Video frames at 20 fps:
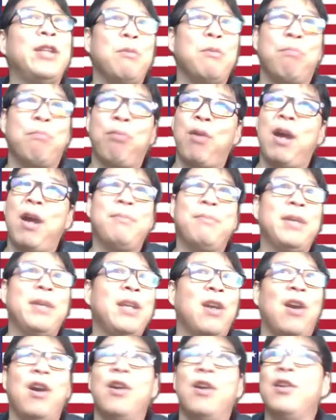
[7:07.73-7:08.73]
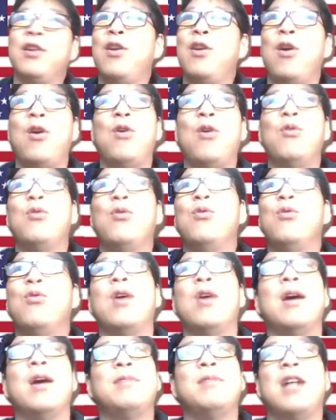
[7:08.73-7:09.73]
you probably all know who
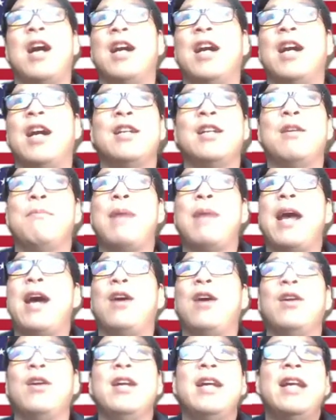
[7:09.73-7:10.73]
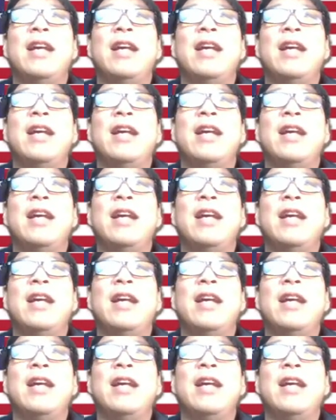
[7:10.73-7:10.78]
I'm talking about,